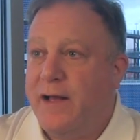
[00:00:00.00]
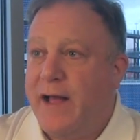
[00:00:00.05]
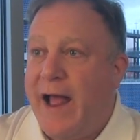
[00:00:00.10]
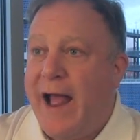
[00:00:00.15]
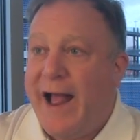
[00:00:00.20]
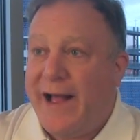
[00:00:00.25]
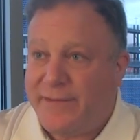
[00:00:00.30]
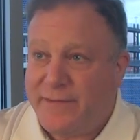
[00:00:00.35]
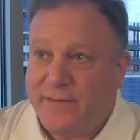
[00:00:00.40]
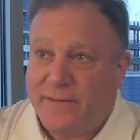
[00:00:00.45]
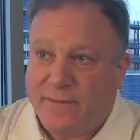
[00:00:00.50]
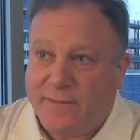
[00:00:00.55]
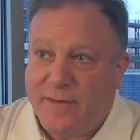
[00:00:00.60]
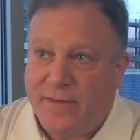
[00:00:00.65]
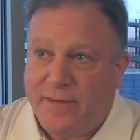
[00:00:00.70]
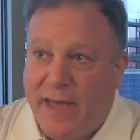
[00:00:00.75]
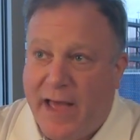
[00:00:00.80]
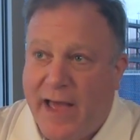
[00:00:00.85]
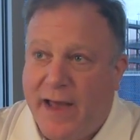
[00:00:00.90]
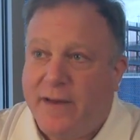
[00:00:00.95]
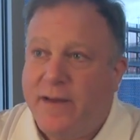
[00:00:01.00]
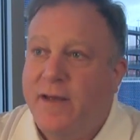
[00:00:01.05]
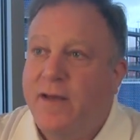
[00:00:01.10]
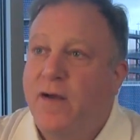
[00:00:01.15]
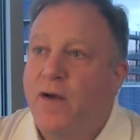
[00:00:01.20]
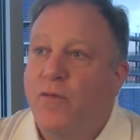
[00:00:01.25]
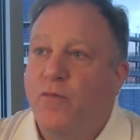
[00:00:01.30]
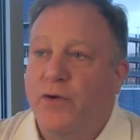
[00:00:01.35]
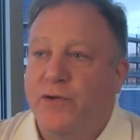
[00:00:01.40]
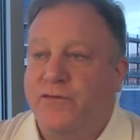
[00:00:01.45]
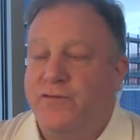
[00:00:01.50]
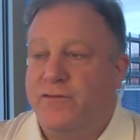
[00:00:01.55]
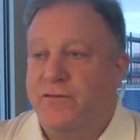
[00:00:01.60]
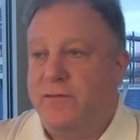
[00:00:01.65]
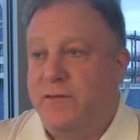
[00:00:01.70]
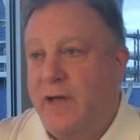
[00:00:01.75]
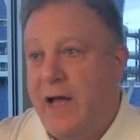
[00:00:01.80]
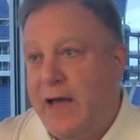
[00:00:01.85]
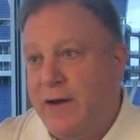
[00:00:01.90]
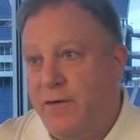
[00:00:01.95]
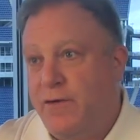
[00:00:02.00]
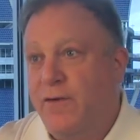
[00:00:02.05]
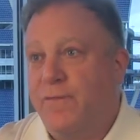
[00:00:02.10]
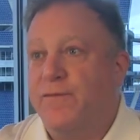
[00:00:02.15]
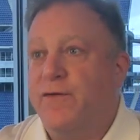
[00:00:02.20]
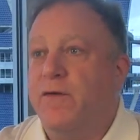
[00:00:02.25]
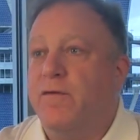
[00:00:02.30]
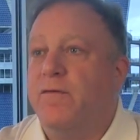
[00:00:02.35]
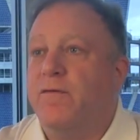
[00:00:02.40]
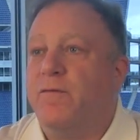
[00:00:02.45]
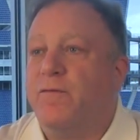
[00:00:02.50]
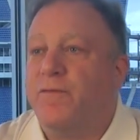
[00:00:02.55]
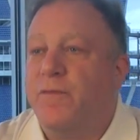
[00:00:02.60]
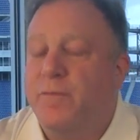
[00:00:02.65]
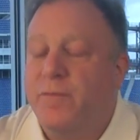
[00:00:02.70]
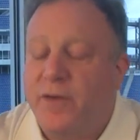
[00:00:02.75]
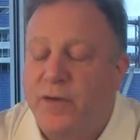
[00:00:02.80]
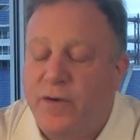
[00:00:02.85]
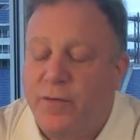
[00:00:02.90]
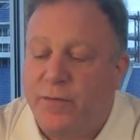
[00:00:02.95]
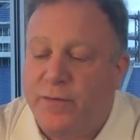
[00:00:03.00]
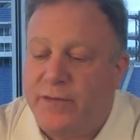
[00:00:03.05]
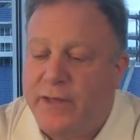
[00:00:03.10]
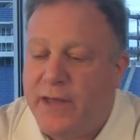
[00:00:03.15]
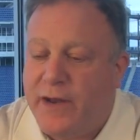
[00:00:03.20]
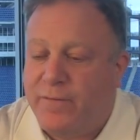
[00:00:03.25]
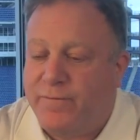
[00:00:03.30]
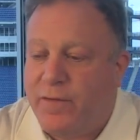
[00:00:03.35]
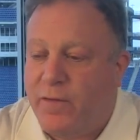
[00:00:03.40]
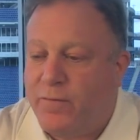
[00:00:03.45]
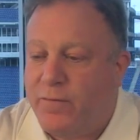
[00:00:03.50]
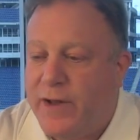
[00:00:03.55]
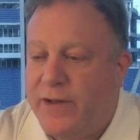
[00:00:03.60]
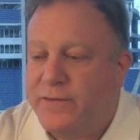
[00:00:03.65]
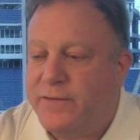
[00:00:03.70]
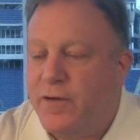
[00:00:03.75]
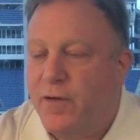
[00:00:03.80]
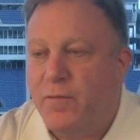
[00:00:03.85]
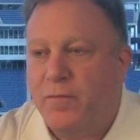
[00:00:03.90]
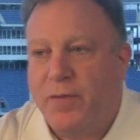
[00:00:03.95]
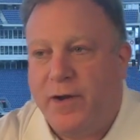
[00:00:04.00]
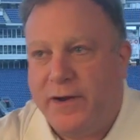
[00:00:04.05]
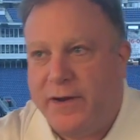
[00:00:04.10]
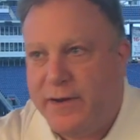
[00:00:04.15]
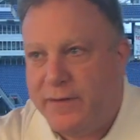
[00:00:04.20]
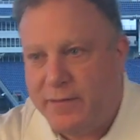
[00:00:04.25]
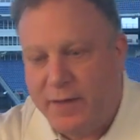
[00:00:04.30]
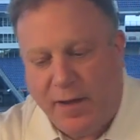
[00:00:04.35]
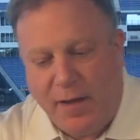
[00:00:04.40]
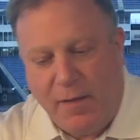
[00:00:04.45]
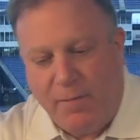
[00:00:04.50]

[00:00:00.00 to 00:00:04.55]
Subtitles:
access to that, which I don't know if you're familiar with the NFL Red Zone, but it